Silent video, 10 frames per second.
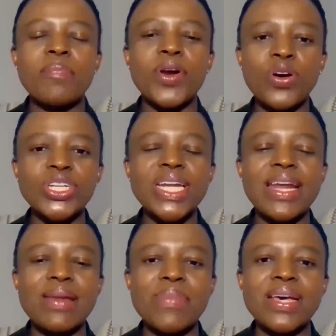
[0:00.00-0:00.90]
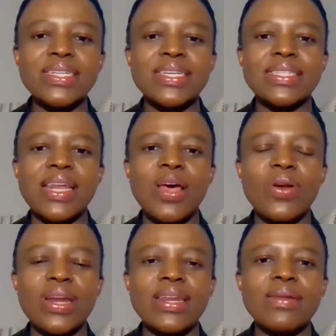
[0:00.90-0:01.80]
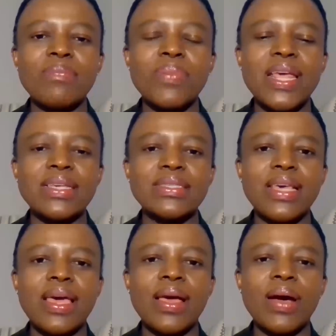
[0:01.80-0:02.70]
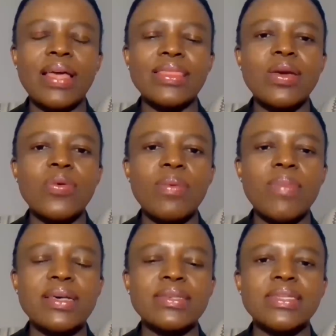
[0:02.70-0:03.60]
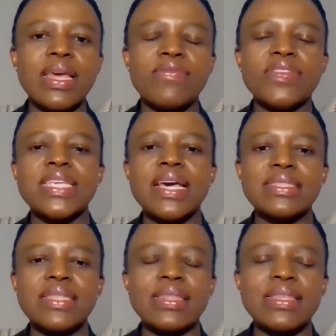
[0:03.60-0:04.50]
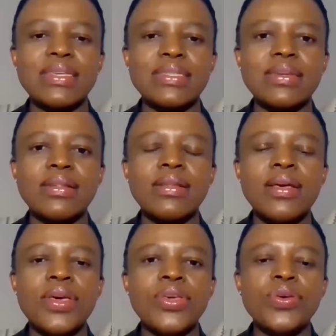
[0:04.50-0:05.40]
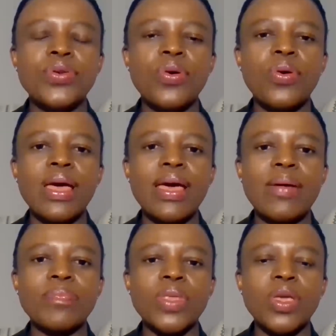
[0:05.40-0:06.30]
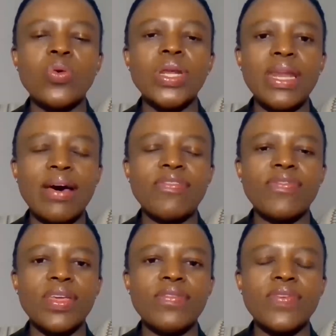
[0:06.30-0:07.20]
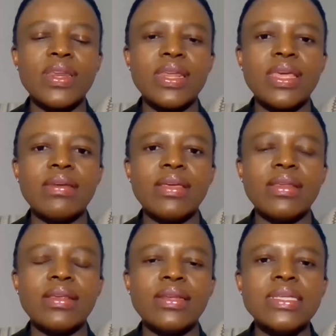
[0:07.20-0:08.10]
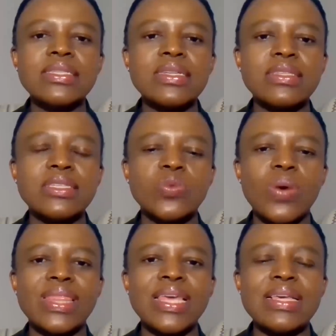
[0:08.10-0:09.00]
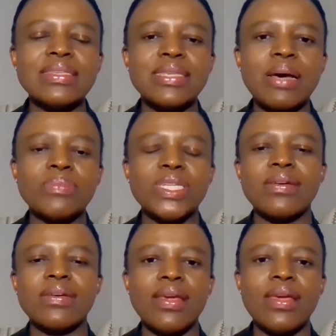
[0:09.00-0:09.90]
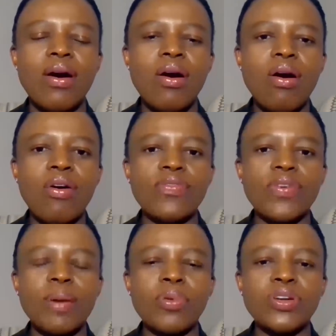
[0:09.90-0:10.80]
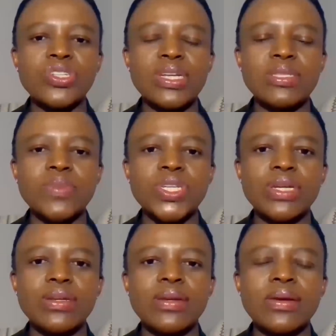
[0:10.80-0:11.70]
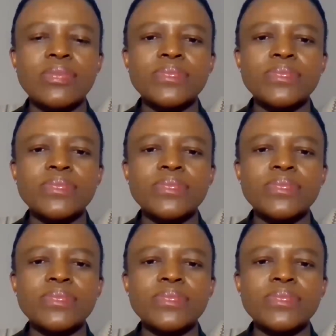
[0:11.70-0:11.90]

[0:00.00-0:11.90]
precautionary measures that are already in place, I think we must emphasize that they are still, good enough, even in instances where there is some degree of airborne transmission.